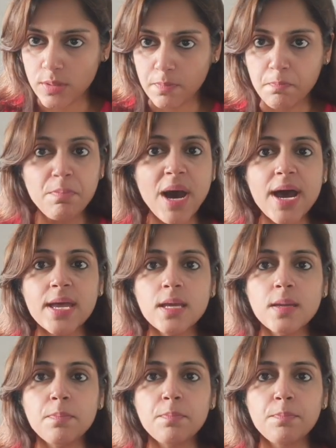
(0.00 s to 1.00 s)

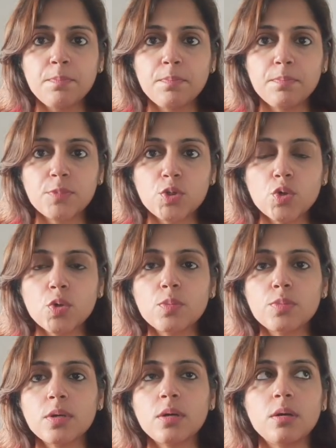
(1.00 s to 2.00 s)
My,
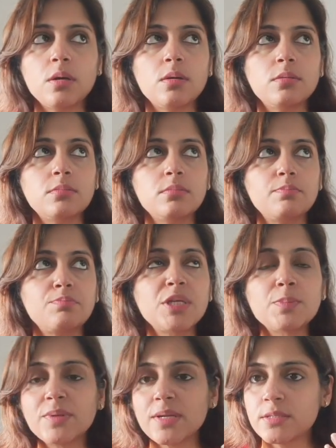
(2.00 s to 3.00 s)
the
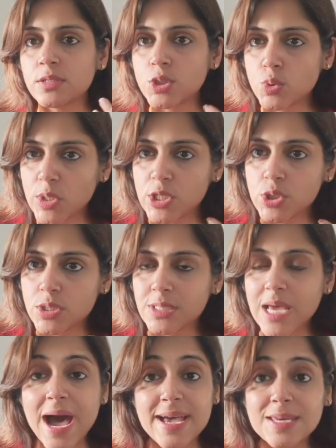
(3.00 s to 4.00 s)
people and situations
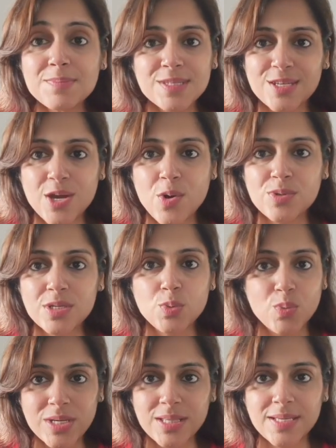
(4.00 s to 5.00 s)
I am surrounded
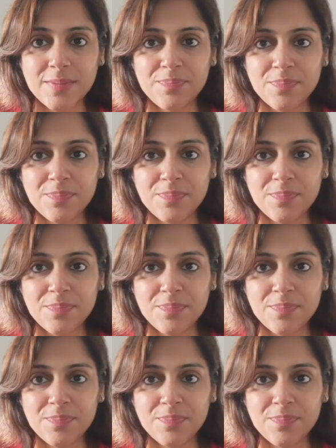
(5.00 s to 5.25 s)
with